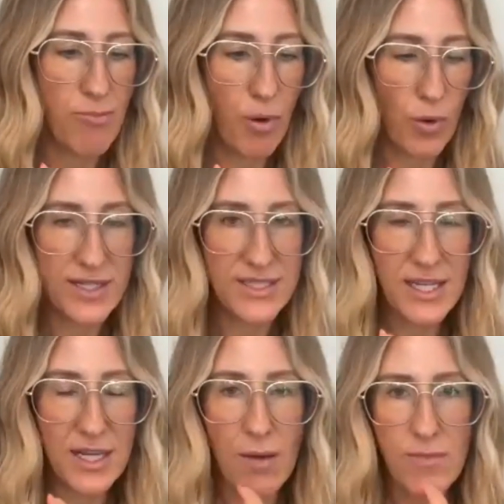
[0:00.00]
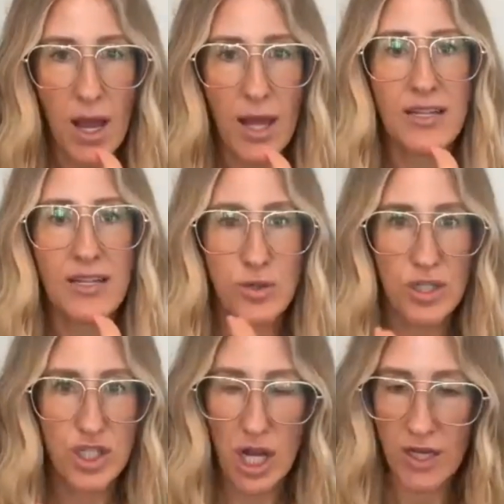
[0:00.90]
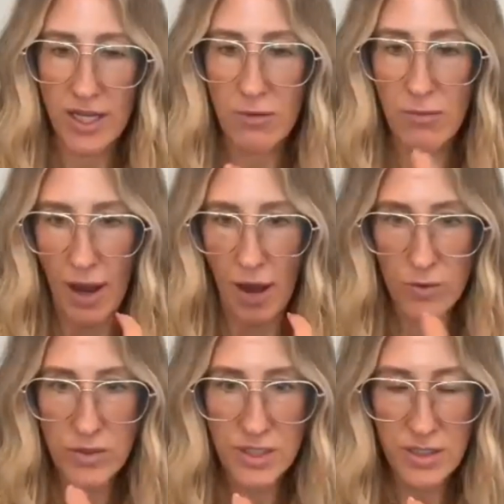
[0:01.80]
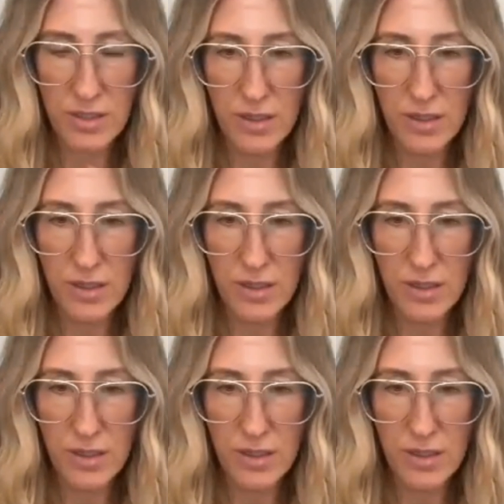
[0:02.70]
pointy. I'm not into a chunky round.